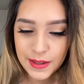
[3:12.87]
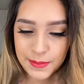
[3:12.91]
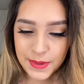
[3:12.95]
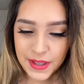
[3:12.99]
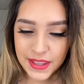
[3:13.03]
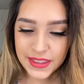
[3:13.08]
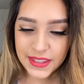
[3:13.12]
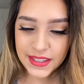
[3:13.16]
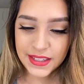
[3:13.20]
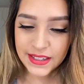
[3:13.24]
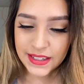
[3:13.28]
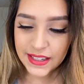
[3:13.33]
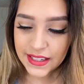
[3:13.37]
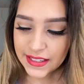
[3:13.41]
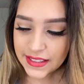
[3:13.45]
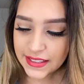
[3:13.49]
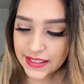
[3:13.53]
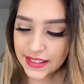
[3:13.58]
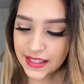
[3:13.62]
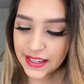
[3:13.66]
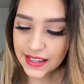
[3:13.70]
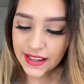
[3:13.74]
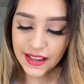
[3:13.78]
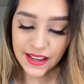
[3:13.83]
The next
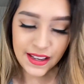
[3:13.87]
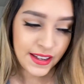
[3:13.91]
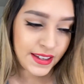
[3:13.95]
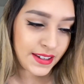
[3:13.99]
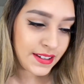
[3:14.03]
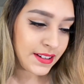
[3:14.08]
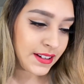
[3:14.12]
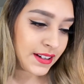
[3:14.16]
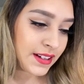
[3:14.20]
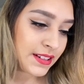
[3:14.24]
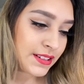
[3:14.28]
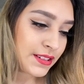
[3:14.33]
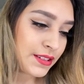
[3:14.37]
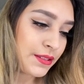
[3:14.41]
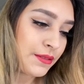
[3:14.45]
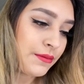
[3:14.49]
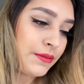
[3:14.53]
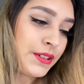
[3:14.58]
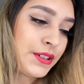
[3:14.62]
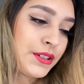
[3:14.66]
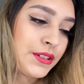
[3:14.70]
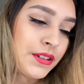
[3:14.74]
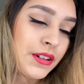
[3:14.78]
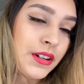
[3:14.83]
thing I got,
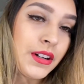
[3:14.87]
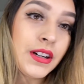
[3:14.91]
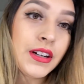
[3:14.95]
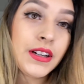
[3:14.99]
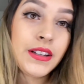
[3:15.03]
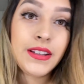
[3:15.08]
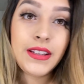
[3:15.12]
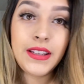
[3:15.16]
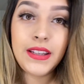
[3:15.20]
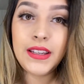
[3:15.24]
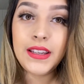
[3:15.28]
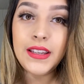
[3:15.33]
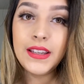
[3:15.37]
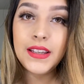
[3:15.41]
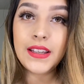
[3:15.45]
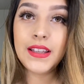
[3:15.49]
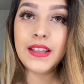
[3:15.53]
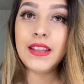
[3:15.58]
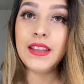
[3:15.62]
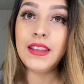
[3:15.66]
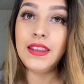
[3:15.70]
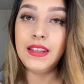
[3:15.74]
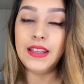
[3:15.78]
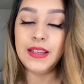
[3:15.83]
which are the
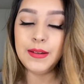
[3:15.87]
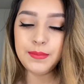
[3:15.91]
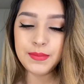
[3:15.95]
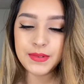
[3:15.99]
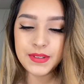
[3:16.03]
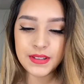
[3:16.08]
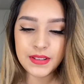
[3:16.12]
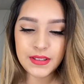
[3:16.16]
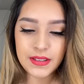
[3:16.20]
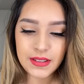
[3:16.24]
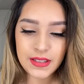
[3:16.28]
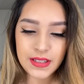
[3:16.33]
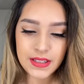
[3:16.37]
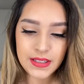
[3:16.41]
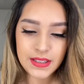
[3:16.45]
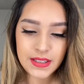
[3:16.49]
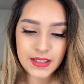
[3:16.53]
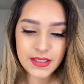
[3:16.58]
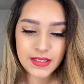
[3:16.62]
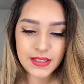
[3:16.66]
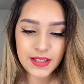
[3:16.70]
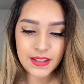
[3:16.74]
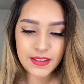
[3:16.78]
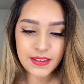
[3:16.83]
lips. This
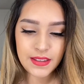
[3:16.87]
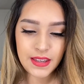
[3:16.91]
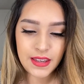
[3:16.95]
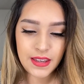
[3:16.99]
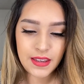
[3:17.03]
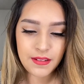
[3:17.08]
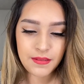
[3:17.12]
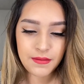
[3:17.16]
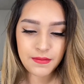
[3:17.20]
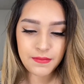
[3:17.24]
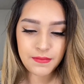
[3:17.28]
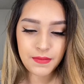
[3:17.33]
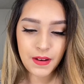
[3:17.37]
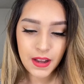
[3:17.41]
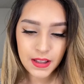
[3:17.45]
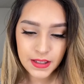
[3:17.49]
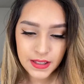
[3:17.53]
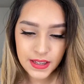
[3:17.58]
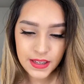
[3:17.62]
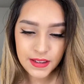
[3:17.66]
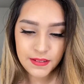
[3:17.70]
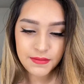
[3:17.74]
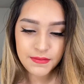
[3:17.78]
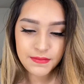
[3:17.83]
is the
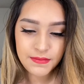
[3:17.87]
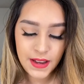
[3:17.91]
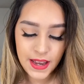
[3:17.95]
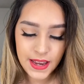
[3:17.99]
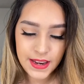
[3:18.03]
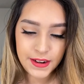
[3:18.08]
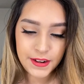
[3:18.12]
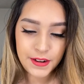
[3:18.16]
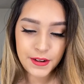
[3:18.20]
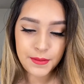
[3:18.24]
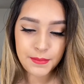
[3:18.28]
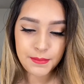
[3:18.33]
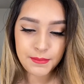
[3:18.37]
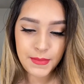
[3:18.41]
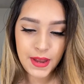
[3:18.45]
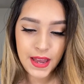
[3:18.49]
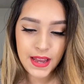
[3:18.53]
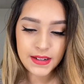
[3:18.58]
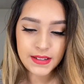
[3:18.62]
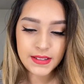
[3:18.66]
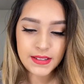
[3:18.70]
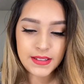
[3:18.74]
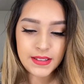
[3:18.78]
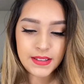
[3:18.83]
Folly Fire
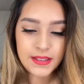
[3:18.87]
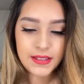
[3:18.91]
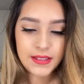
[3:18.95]
Matte